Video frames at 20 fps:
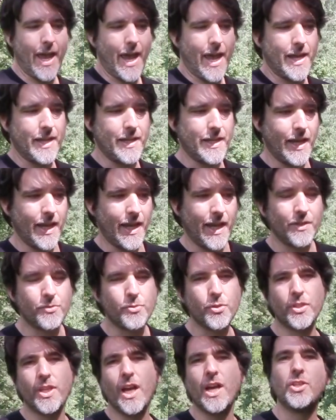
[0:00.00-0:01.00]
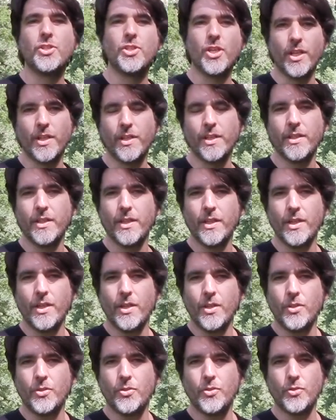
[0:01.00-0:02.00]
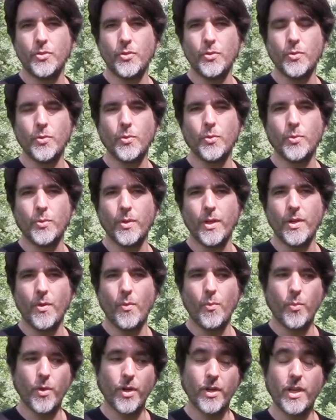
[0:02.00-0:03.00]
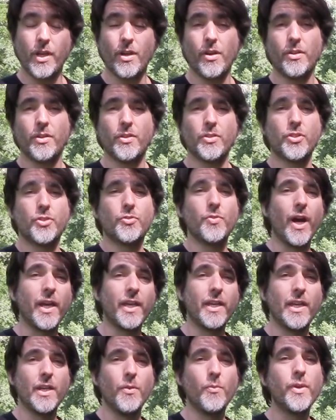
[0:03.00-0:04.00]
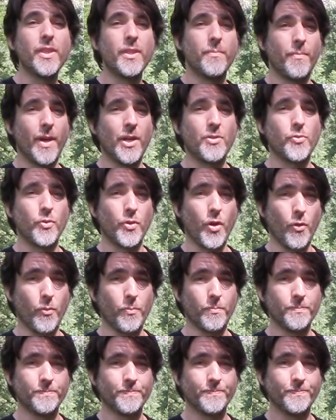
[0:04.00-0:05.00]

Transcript: an introduction to working on your striking with a metronome